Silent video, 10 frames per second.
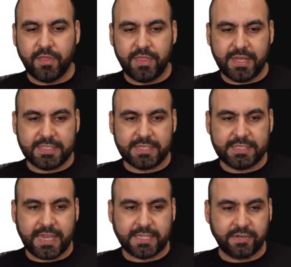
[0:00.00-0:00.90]
this
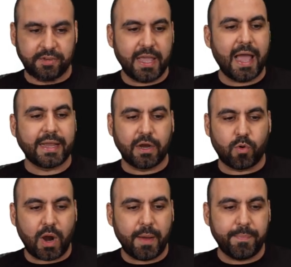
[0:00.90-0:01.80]
section, okay? I can
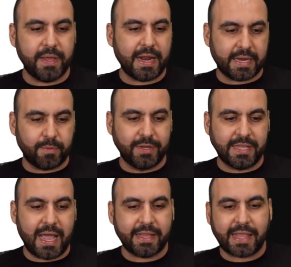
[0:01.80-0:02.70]
crop it, I can
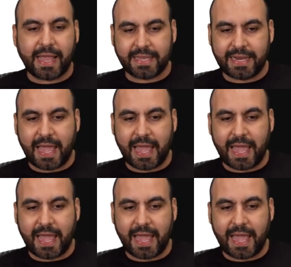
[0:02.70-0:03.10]
redact, I can